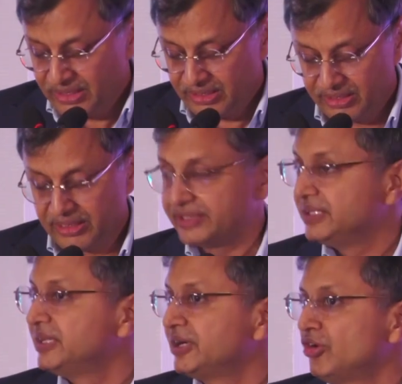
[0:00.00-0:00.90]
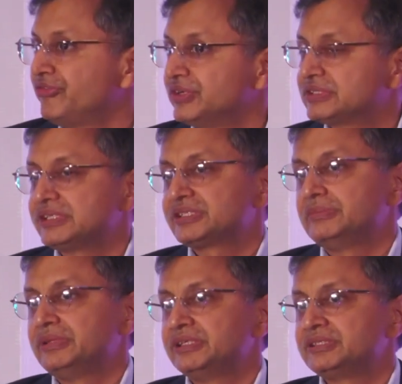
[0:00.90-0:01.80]
I think that offers
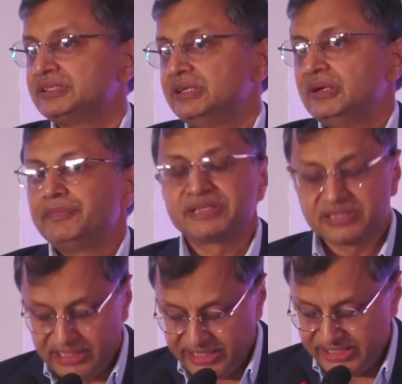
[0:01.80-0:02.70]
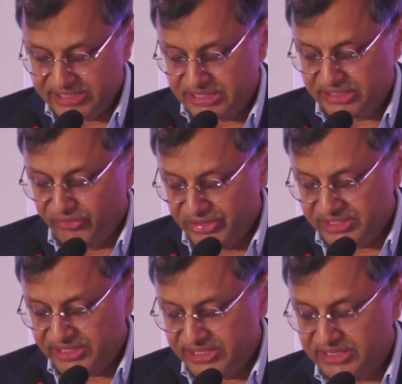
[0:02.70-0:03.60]
customers personalized
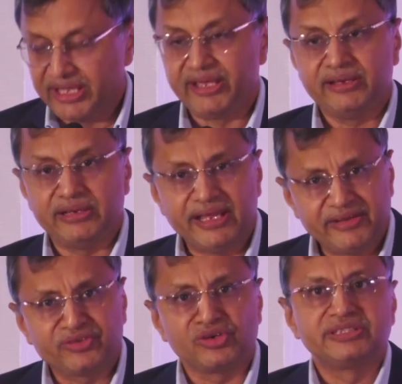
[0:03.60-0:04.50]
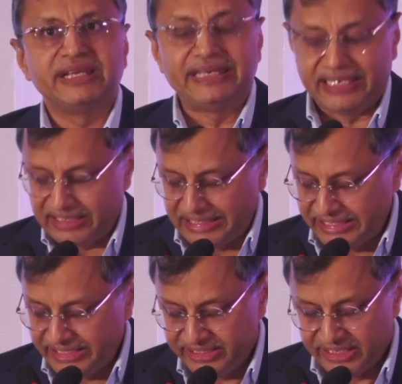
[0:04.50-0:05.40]
services and of course, then take a
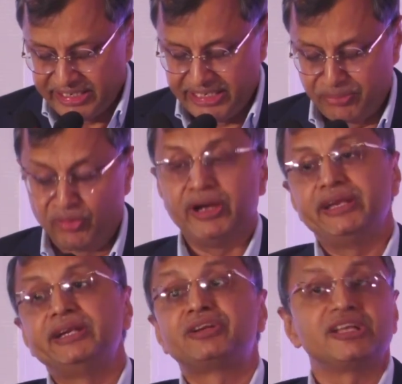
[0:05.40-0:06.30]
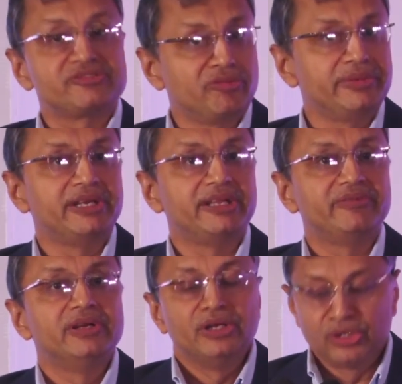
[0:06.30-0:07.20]
lead in providing
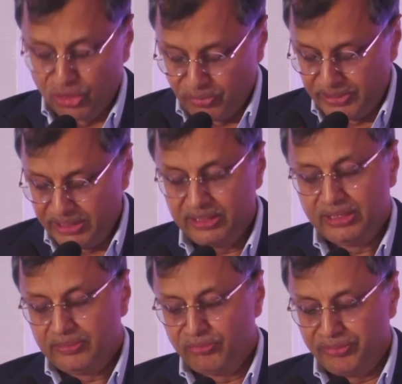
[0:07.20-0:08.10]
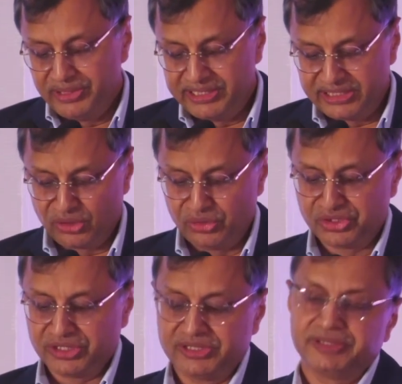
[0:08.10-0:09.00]
transformative global mobility
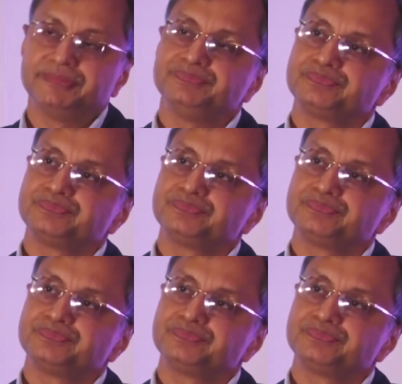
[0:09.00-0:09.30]
solutions.